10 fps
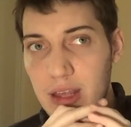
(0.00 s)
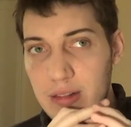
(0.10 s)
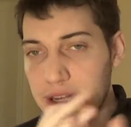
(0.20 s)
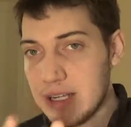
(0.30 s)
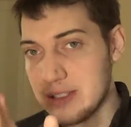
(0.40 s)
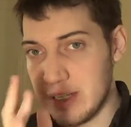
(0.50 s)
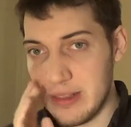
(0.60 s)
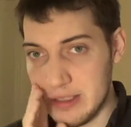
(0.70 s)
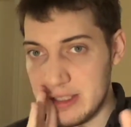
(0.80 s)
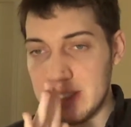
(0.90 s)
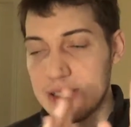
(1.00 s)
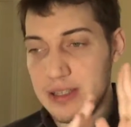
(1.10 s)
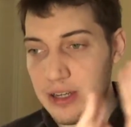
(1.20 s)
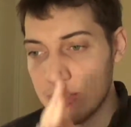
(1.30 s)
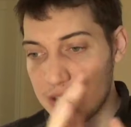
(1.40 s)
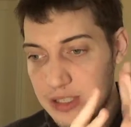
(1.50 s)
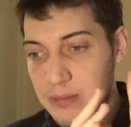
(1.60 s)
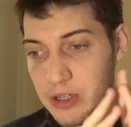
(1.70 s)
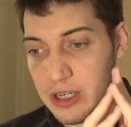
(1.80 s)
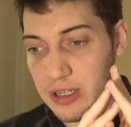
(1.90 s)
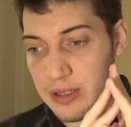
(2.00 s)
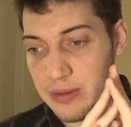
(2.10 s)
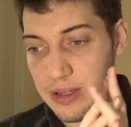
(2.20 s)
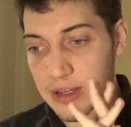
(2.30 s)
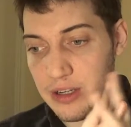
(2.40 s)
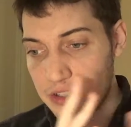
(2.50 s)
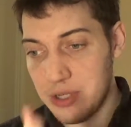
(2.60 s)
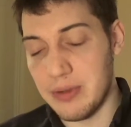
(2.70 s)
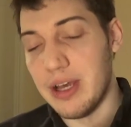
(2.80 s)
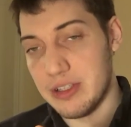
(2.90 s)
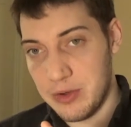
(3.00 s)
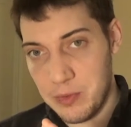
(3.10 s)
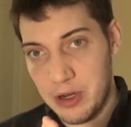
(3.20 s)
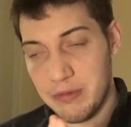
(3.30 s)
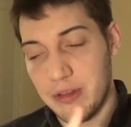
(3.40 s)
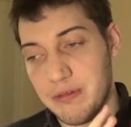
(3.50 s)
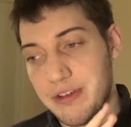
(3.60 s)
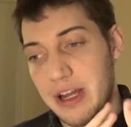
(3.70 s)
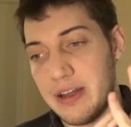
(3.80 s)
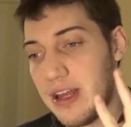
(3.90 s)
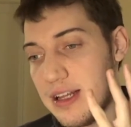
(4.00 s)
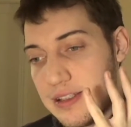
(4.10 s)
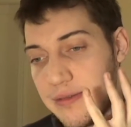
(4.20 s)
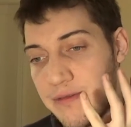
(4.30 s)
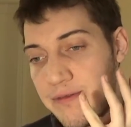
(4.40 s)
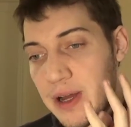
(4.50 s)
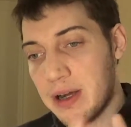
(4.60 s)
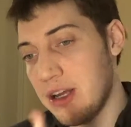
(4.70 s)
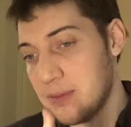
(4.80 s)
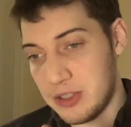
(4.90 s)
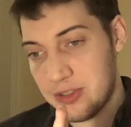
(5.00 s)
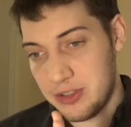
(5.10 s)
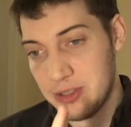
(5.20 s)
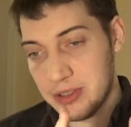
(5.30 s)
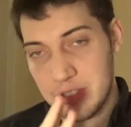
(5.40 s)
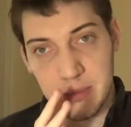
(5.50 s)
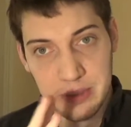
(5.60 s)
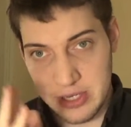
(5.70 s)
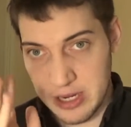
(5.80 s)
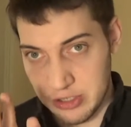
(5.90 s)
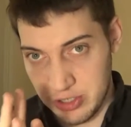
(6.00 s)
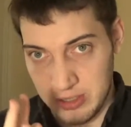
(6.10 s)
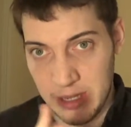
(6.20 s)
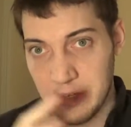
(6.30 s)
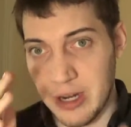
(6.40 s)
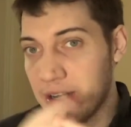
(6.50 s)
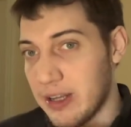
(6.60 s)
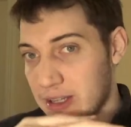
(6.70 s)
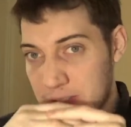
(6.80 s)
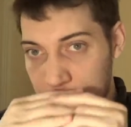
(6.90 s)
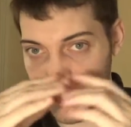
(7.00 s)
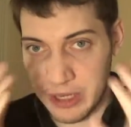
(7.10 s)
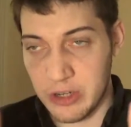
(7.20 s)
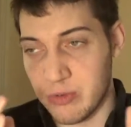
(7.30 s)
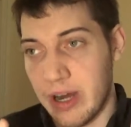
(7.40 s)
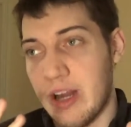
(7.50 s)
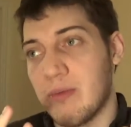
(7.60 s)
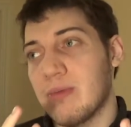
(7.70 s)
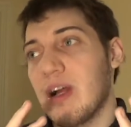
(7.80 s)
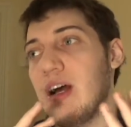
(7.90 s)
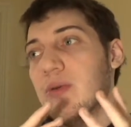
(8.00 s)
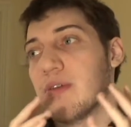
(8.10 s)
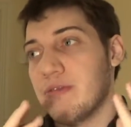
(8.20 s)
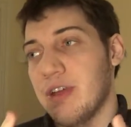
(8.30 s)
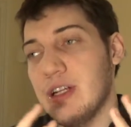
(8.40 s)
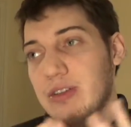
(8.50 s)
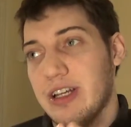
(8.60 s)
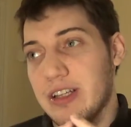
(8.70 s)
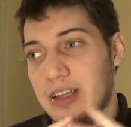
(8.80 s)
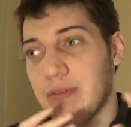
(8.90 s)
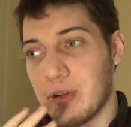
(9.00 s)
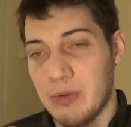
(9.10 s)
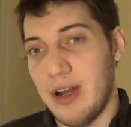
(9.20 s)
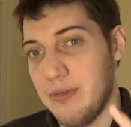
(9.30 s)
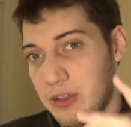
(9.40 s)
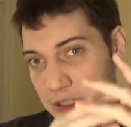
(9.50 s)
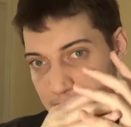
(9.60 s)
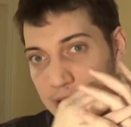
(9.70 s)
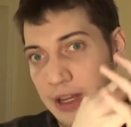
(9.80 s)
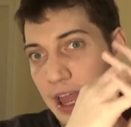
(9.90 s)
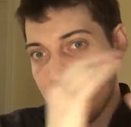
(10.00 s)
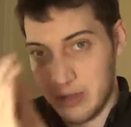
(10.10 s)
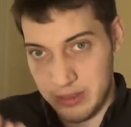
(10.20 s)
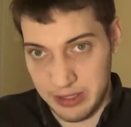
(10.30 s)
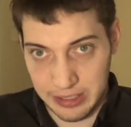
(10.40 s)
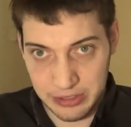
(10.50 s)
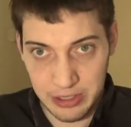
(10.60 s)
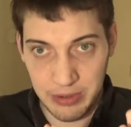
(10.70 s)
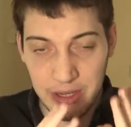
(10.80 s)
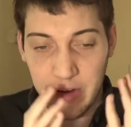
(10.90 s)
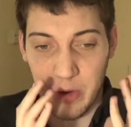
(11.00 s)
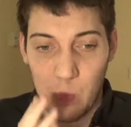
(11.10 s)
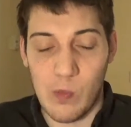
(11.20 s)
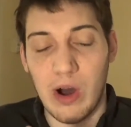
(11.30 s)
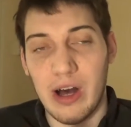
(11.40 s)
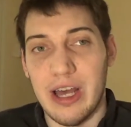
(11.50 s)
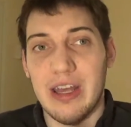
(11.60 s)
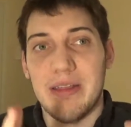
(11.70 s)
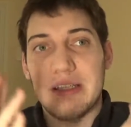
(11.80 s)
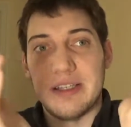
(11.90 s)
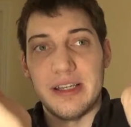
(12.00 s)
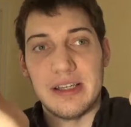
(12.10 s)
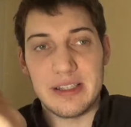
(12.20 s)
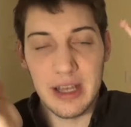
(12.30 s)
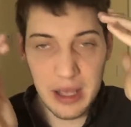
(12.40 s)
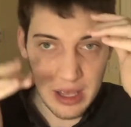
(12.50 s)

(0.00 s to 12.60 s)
like I said, this sits near somewhere near 2001 for the fact it's very up to, to interpretation. In the end, you're not going to get some big grand uh, reveal like at the end of Arrival explaining everything that's going on and why. This is